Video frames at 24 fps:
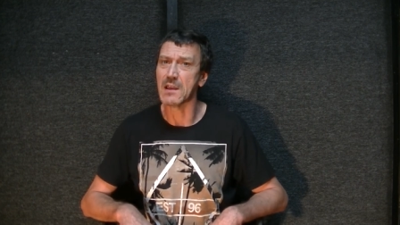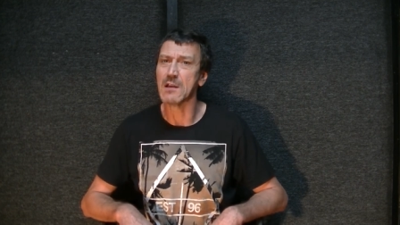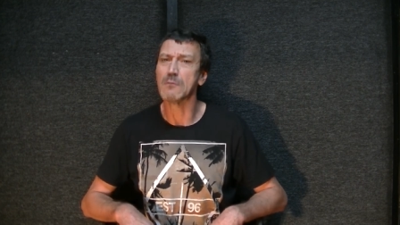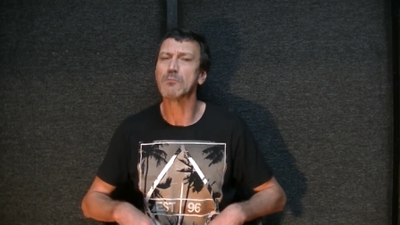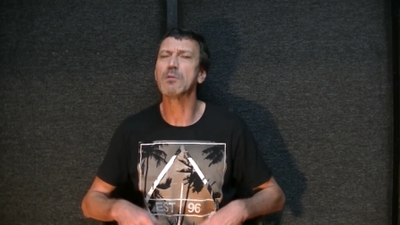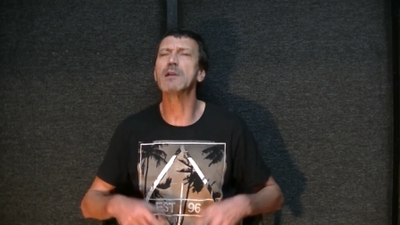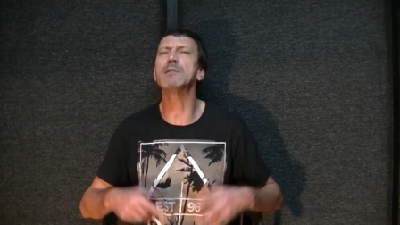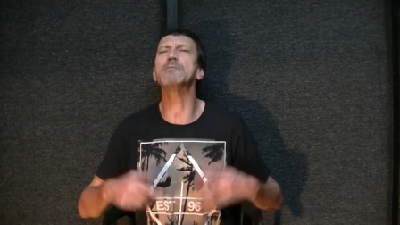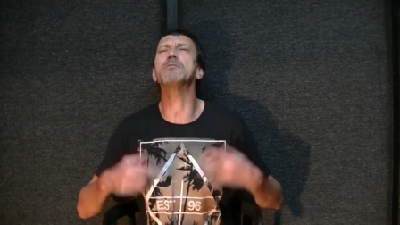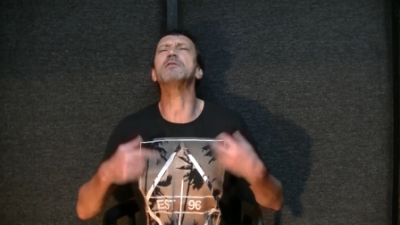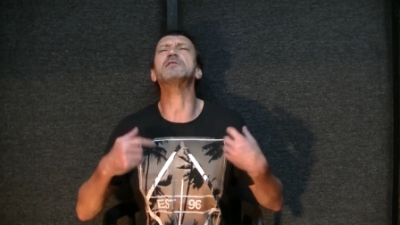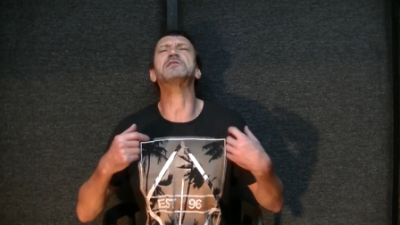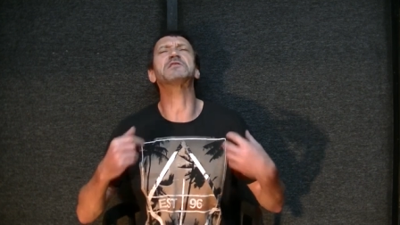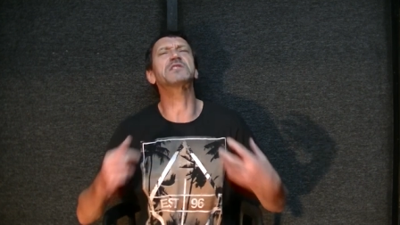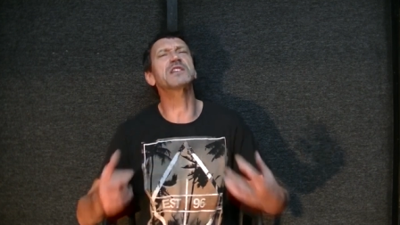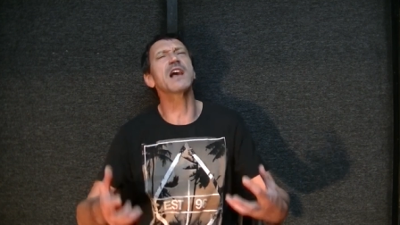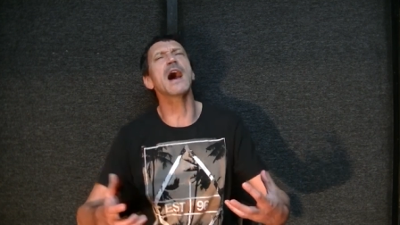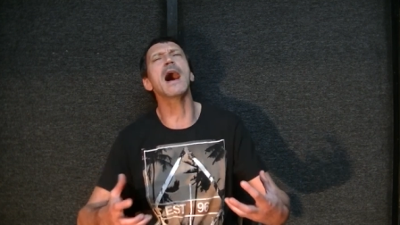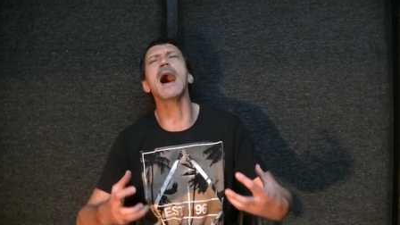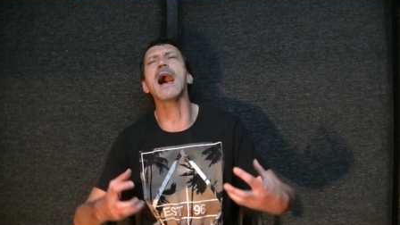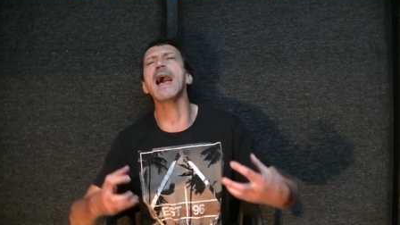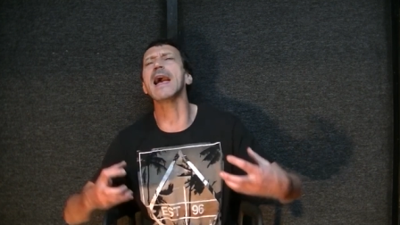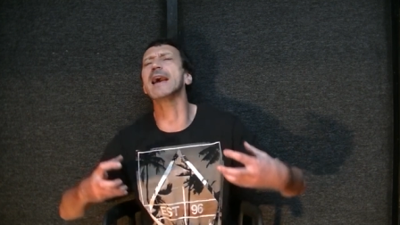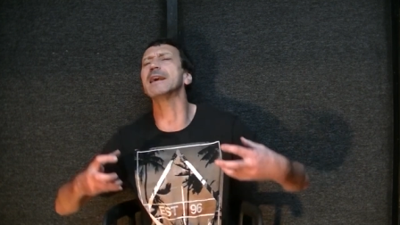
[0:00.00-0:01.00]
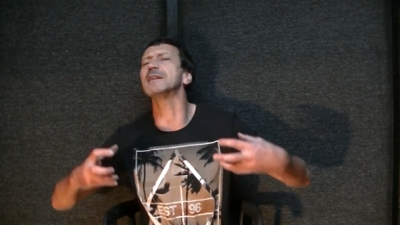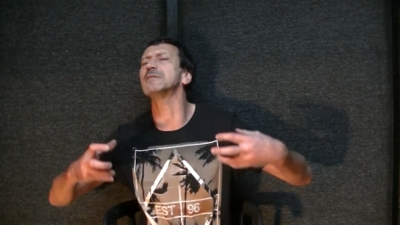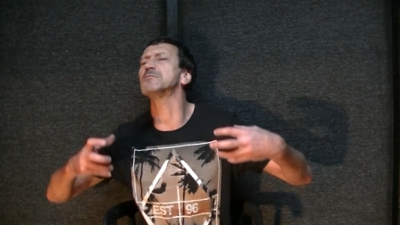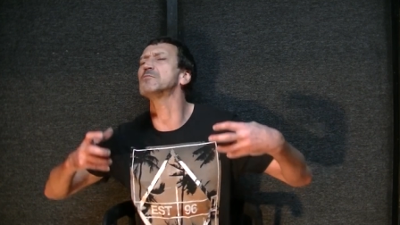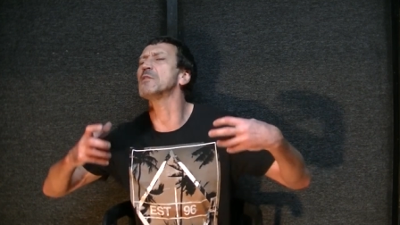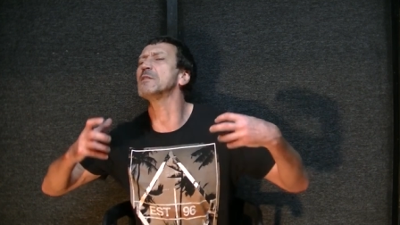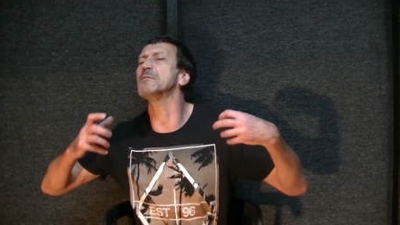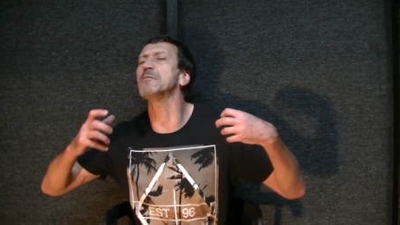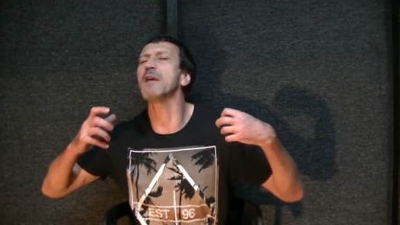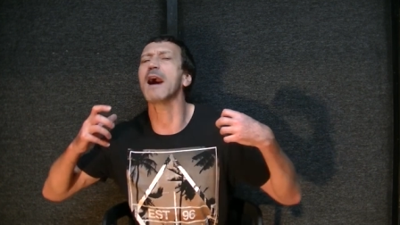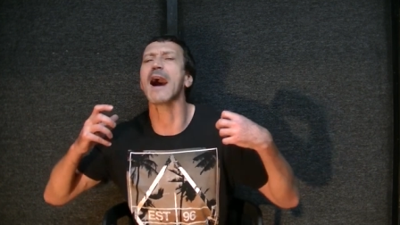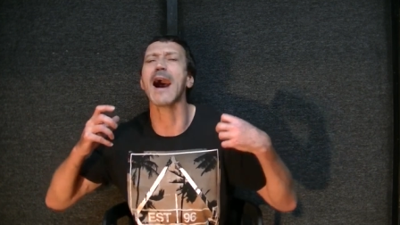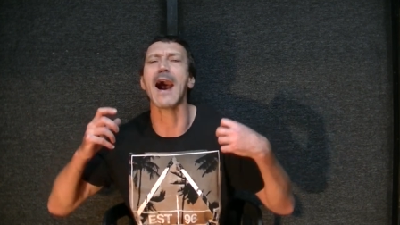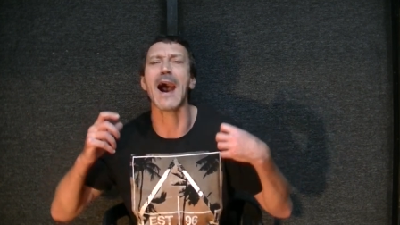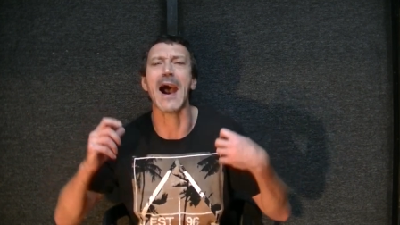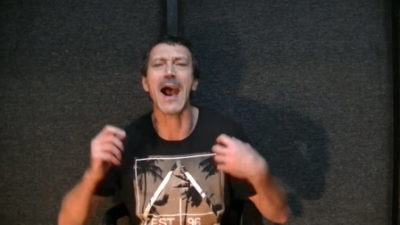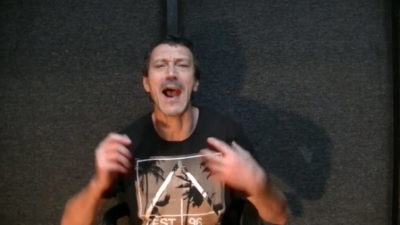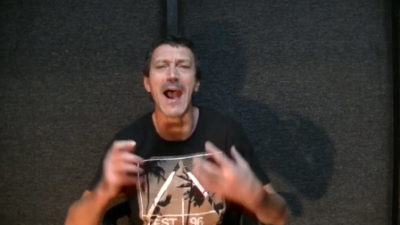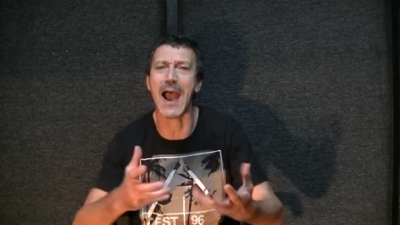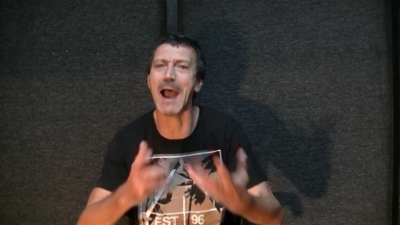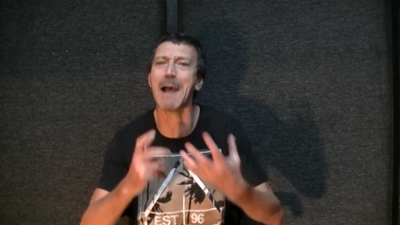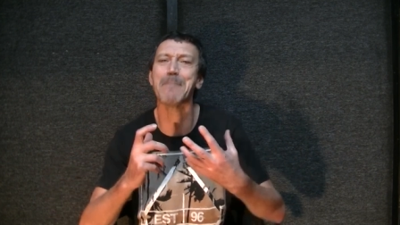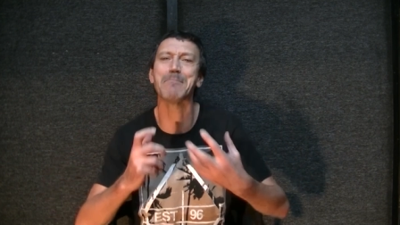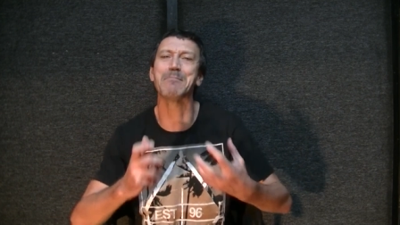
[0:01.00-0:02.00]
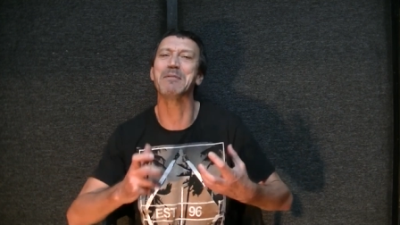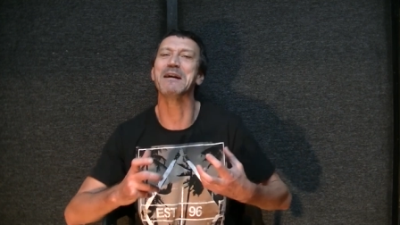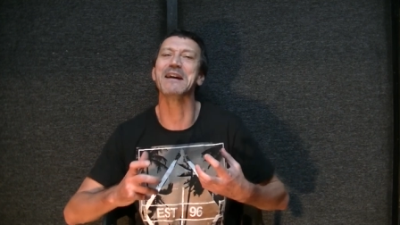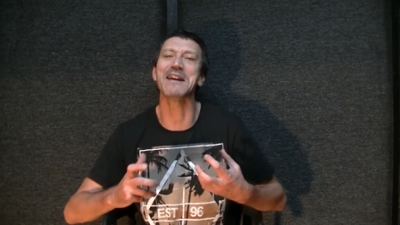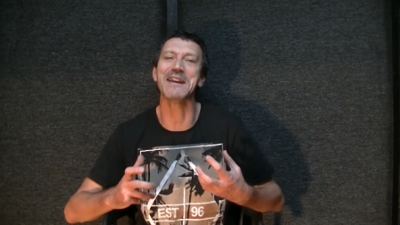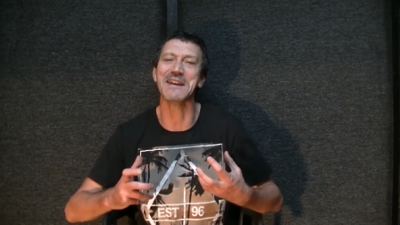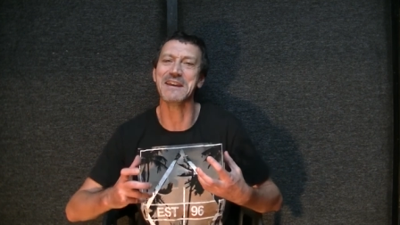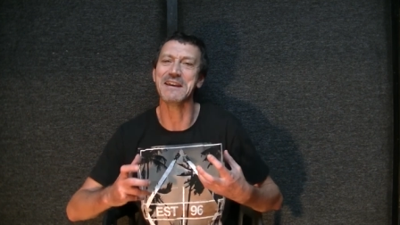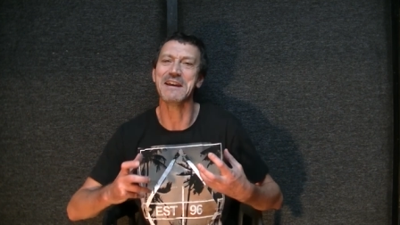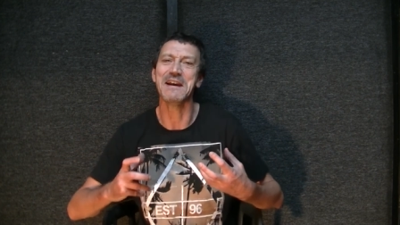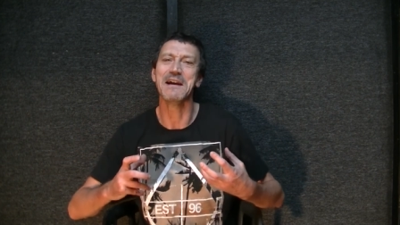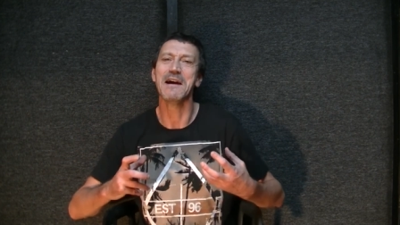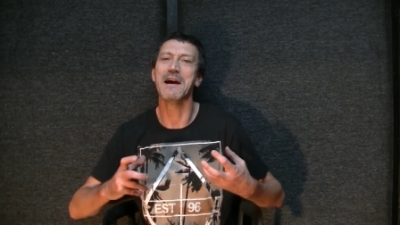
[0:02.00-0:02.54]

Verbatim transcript: We were tired, we were happy